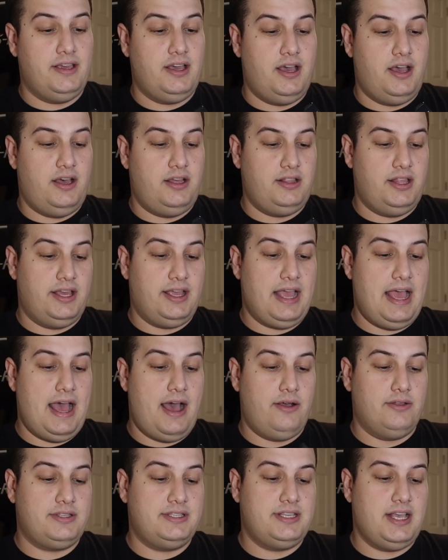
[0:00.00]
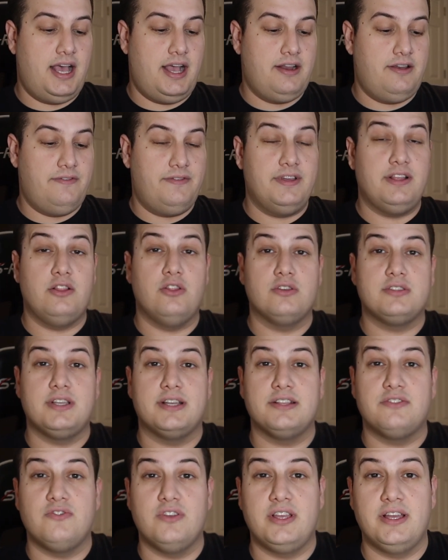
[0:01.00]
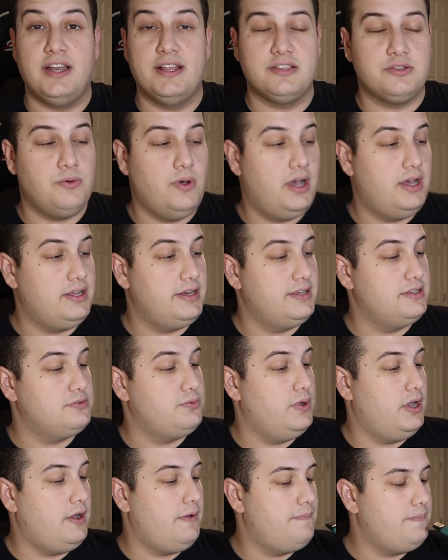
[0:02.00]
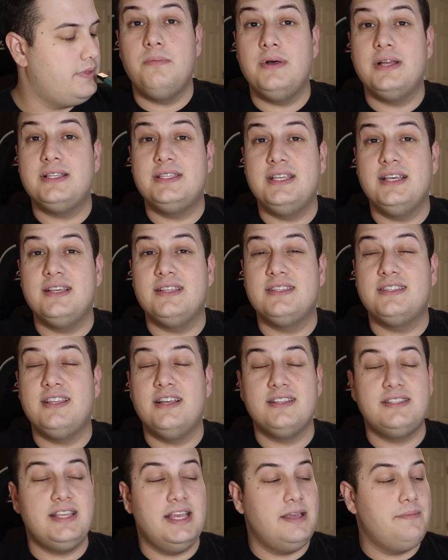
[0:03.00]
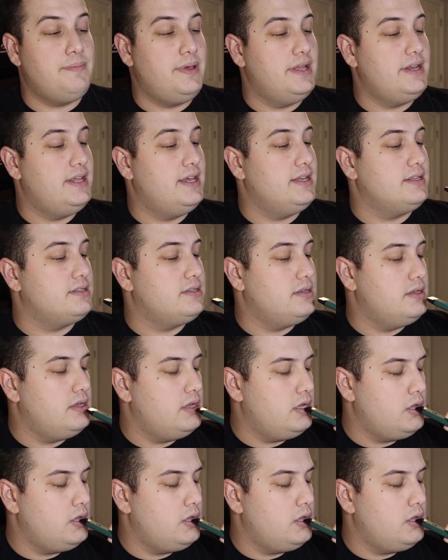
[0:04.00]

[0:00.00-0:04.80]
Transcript: like outside of it looks like it's really nice quality as well. But let's see how this Delta-8 pen hits.